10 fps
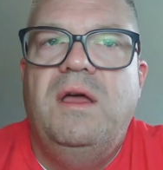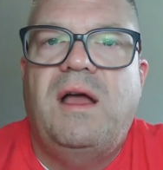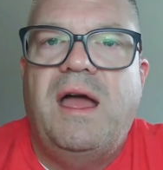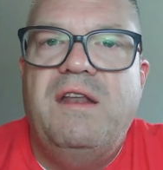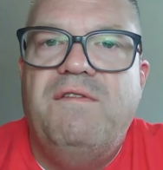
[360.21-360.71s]

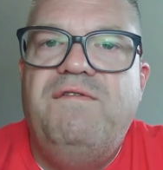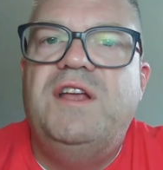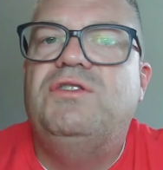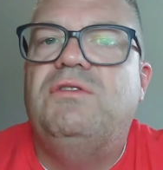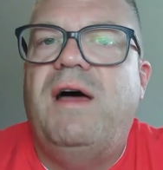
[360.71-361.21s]
kind of
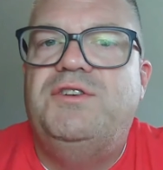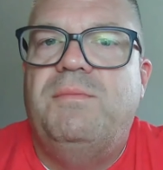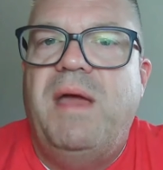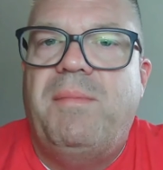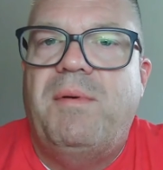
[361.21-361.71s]
visualize
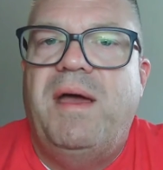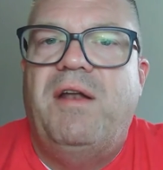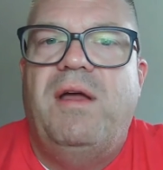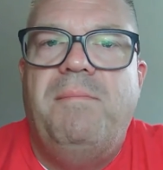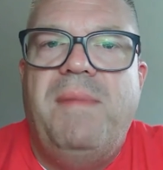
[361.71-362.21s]
your paper
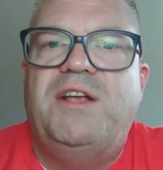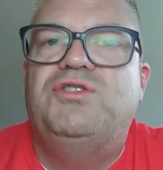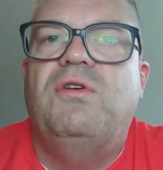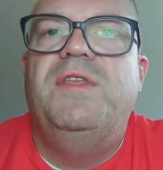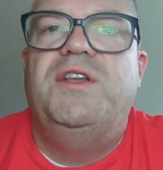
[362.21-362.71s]
better and make
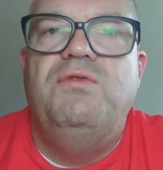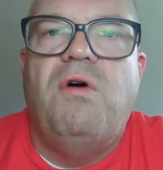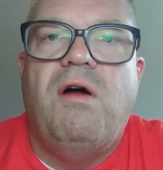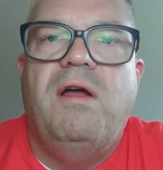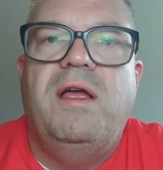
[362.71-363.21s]
sure that
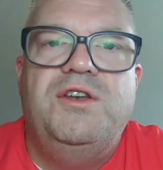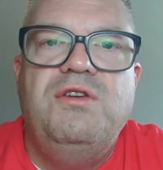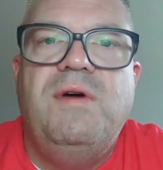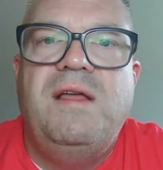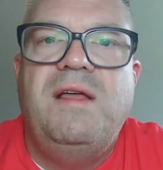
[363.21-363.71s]
you are
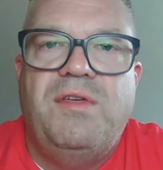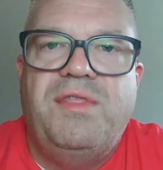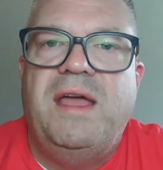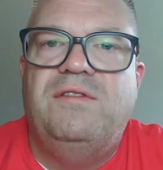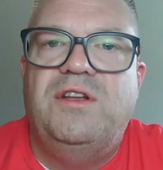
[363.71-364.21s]
doing the
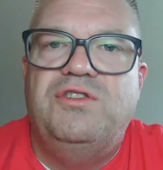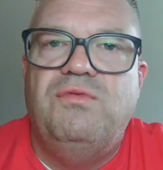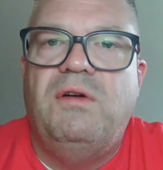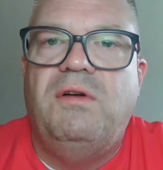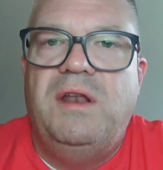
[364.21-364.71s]
things that
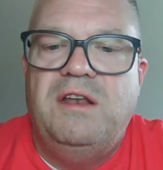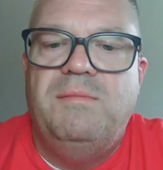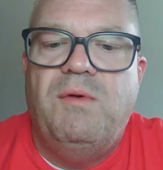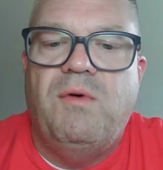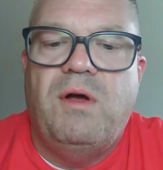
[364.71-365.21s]
you really need
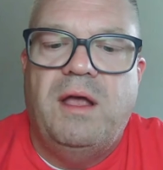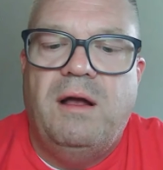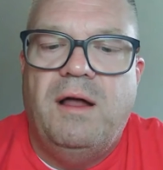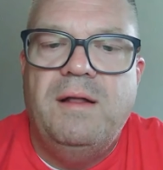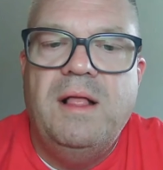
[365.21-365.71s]
to be working
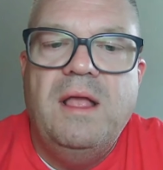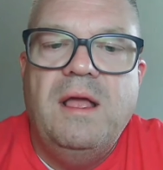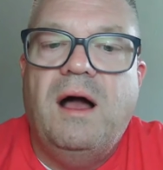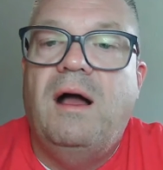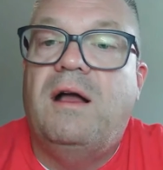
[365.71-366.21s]

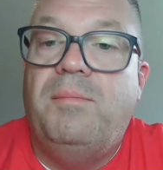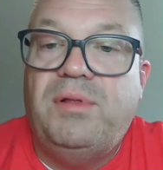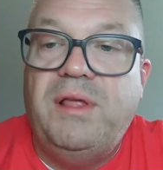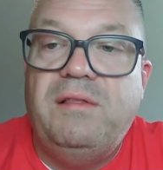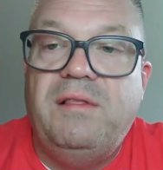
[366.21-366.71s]
on
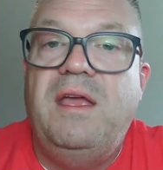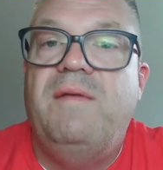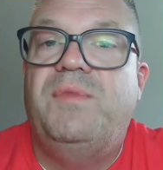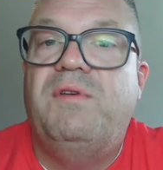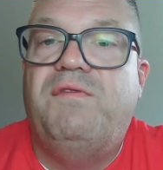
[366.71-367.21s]

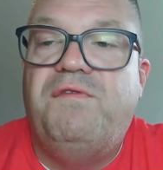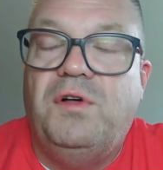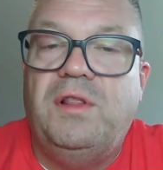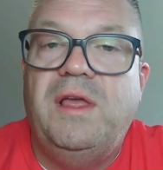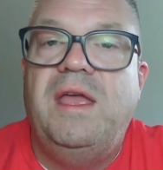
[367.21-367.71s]
completely,
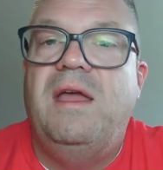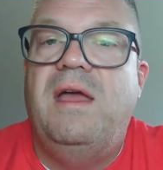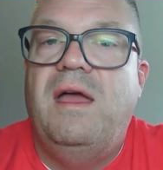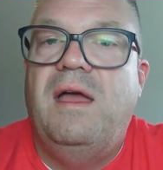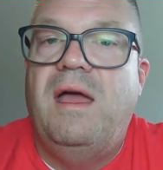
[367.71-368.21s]
fully,
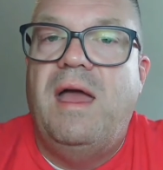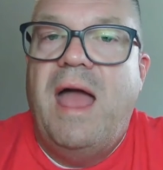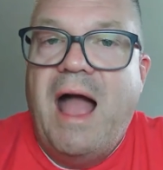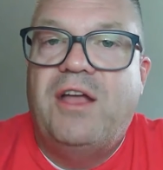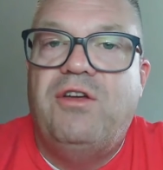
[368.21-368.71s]

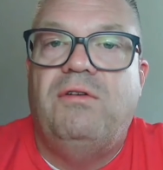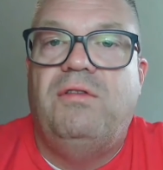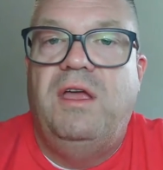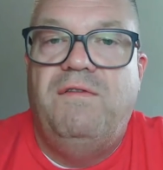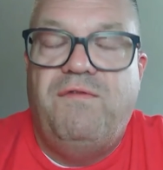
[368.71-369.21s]

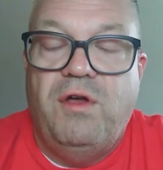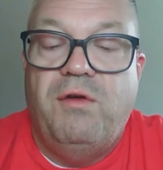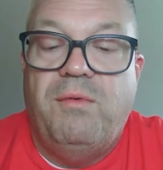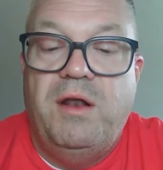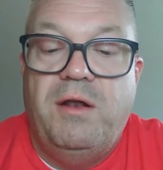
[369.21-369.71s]
accurately for
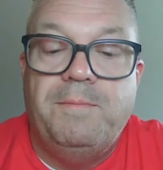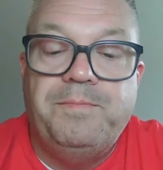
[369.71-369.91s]
your reader.